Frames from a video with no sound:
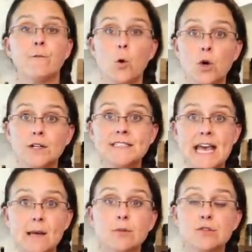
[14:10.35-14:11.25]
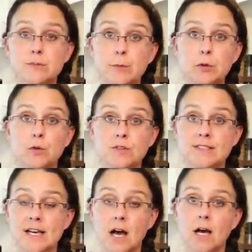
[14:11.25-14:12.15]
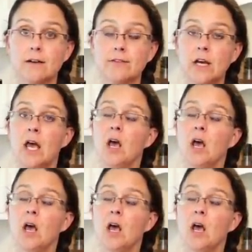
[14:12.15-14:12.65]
four tablespoons of,